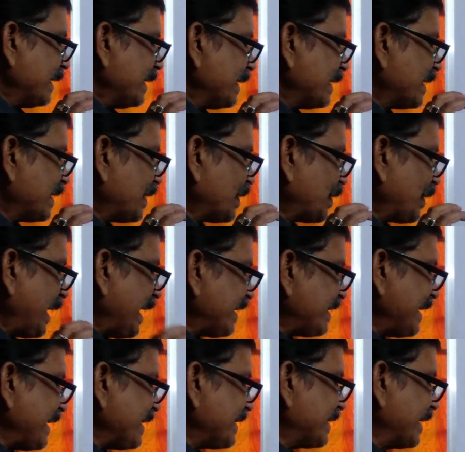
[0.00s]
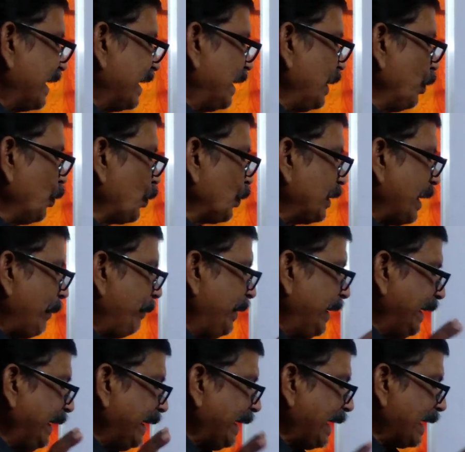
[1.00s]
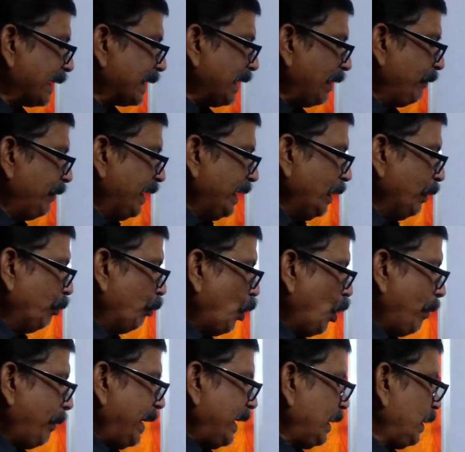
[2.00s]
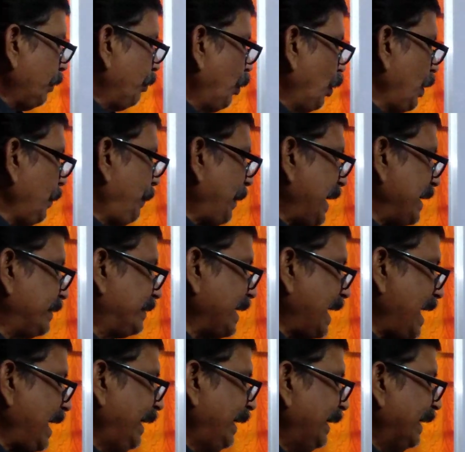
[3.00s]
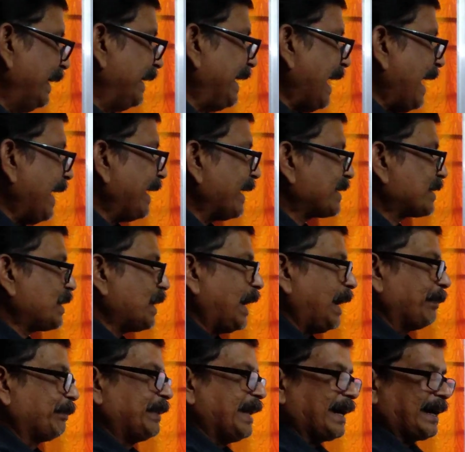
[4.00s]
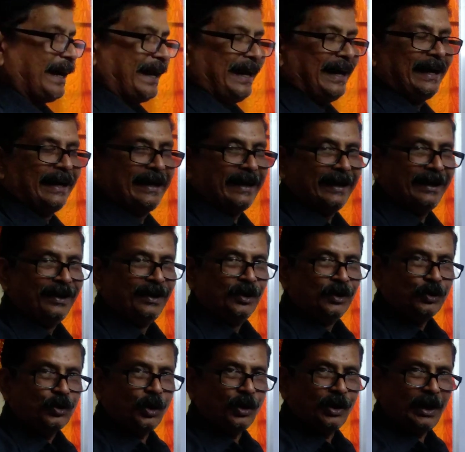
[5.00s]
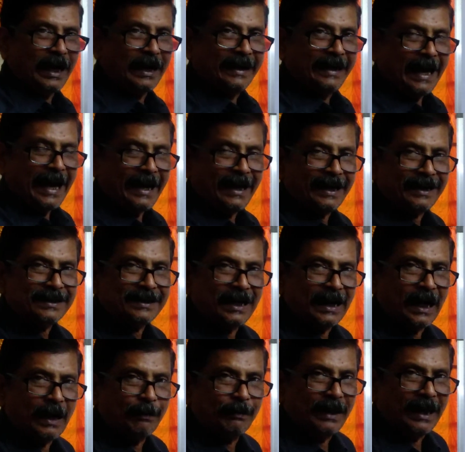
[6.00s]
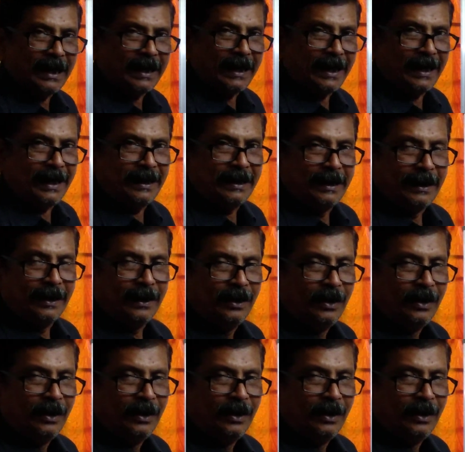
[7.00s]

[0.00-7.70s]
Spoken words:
stresses due to the wind and the wind movement modifies the direction of the current. So the direction of the current